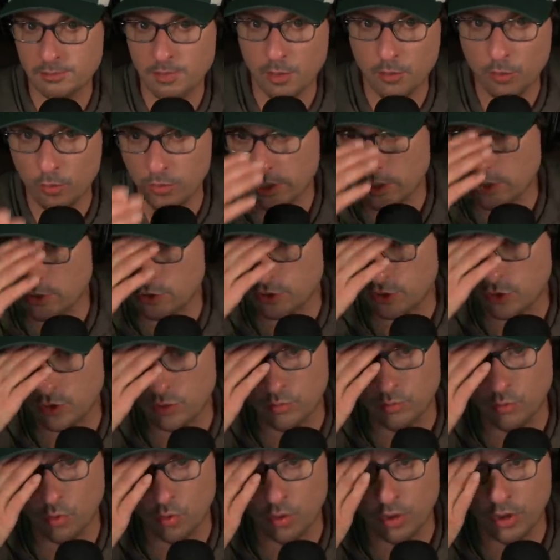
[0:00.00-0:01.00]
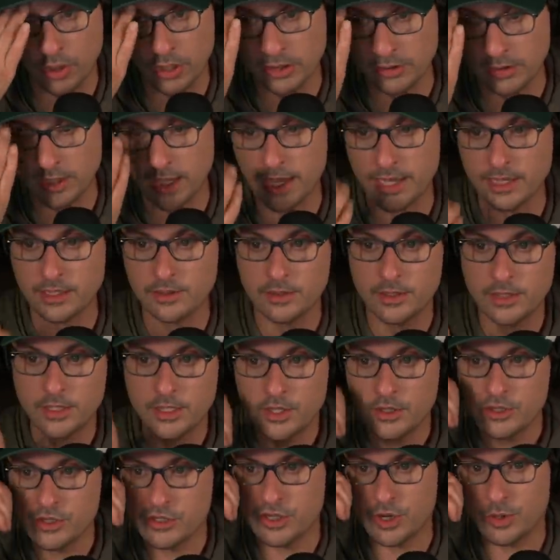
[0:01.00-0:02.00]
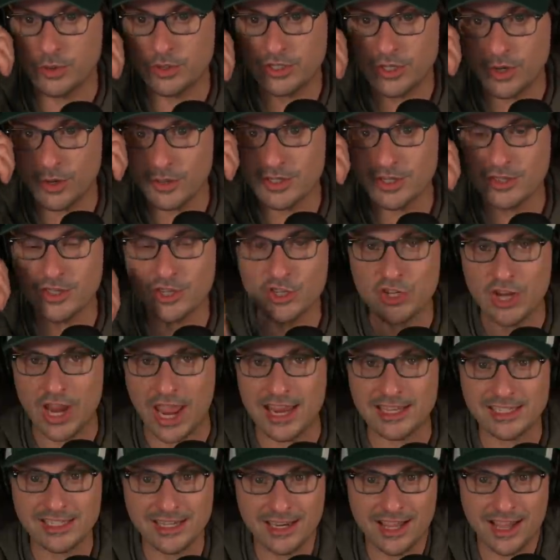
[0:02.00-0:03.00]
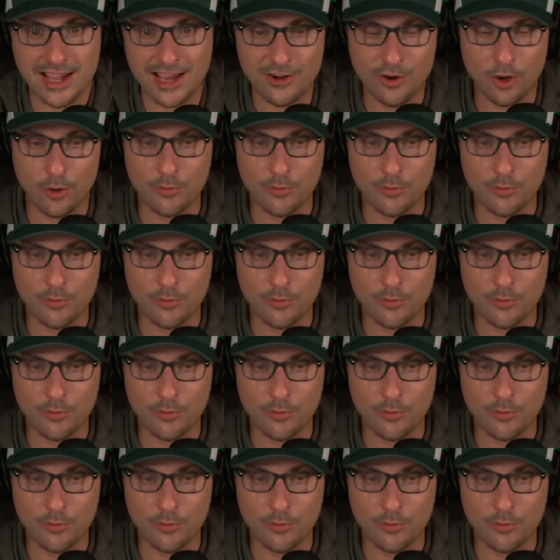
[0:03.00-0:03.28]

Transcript: Maybe we can do more like so and so's in the chat tonight.